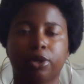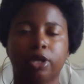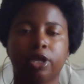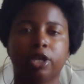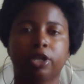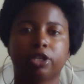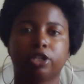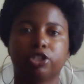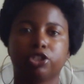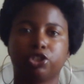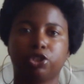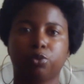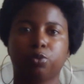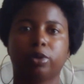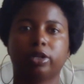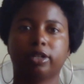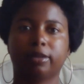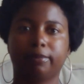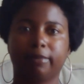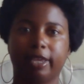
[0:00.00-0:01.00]
because you want
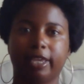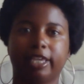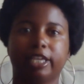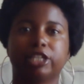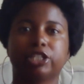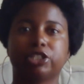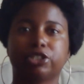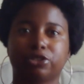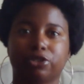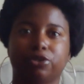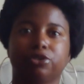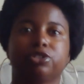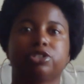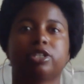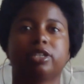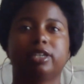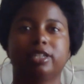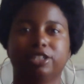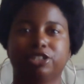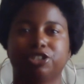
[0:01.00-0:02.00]
to make it search
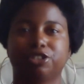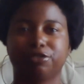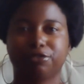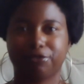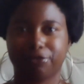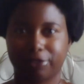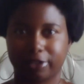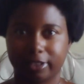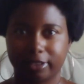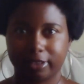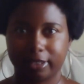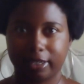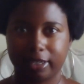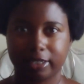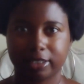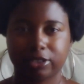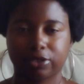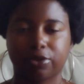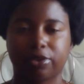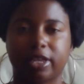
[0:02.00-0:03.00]
engine friendly.
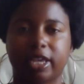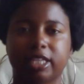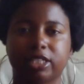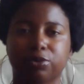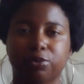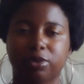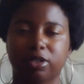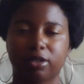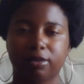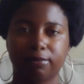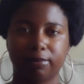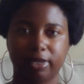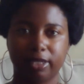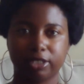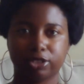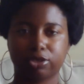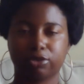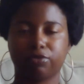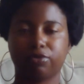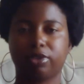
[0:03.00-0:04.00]
So that's what it means
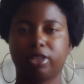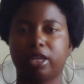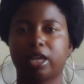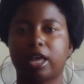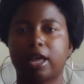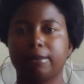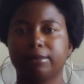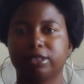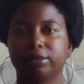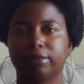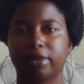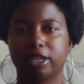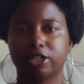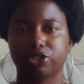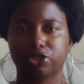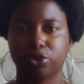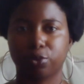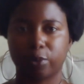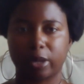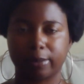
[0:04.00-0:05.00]
to fully optimize
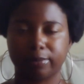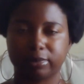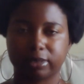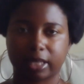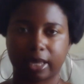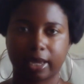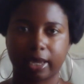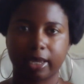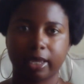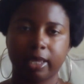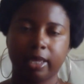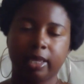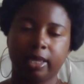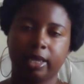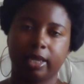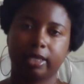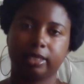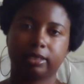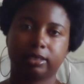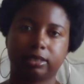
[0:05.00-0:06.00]
your website.
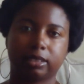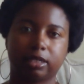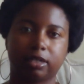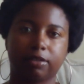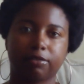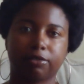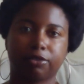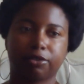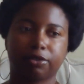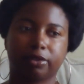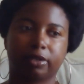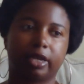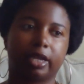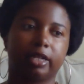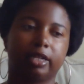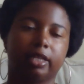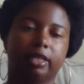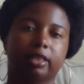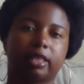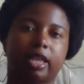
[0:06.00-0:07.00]
Instead of
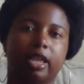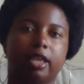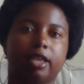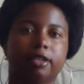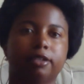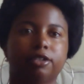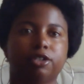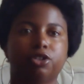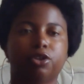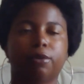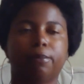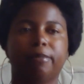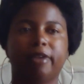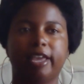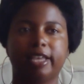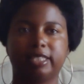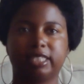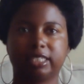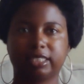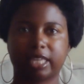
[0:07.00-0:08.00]
creating like,
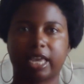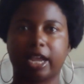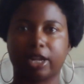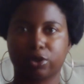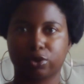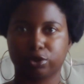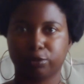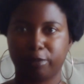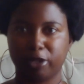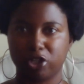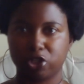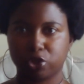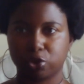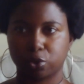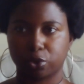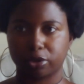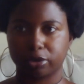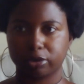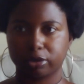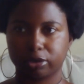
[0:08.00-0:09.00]
basic titles, pink
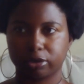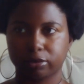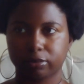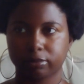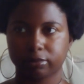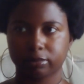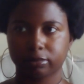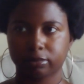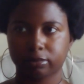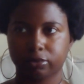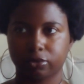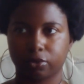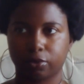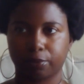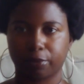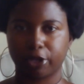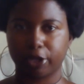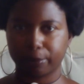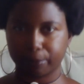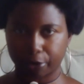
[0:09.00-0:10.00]
shorts,
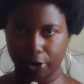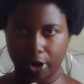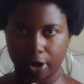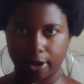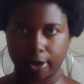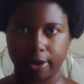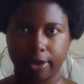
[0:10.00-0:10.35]
pink bra,